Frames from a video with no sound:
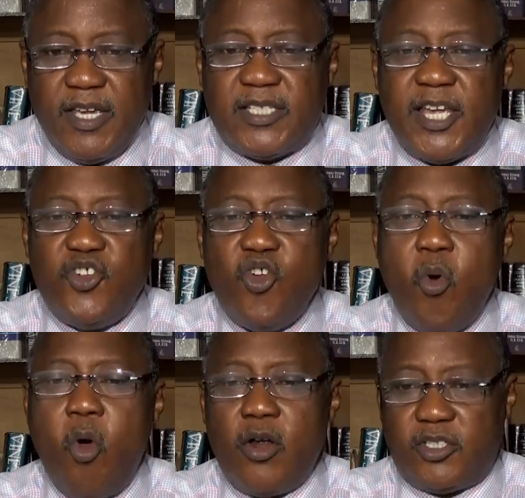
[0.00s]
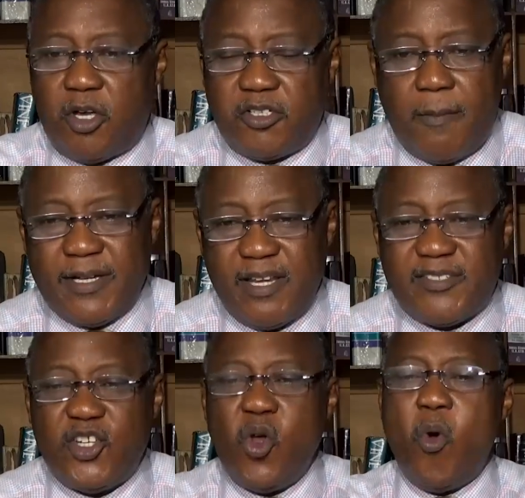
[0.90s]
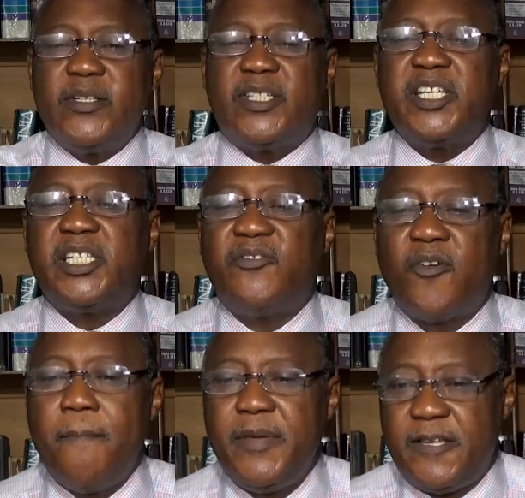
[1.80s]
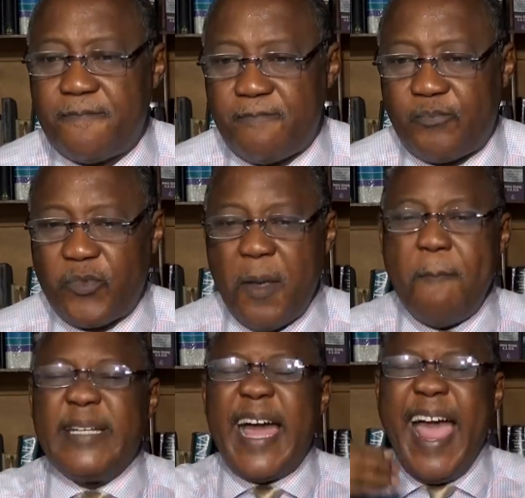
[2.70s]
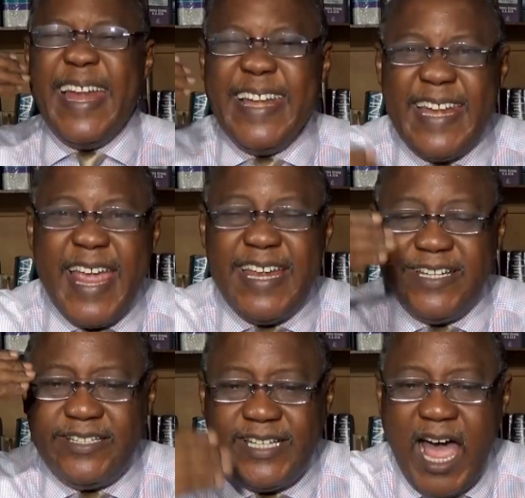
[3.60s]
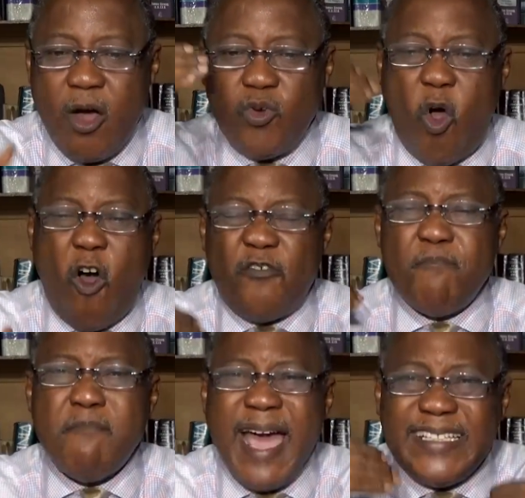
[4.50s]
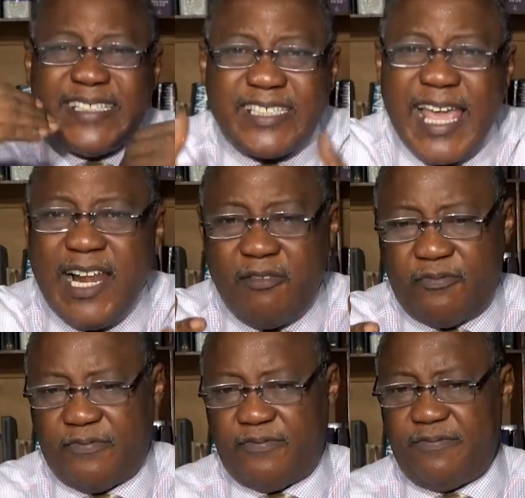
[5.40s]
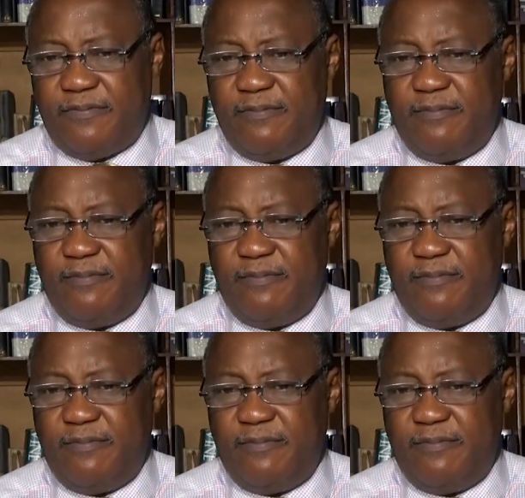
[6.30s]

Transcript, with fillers: He said, No one, talking about his life, said, No one takes it from me, but I lay it down of myself.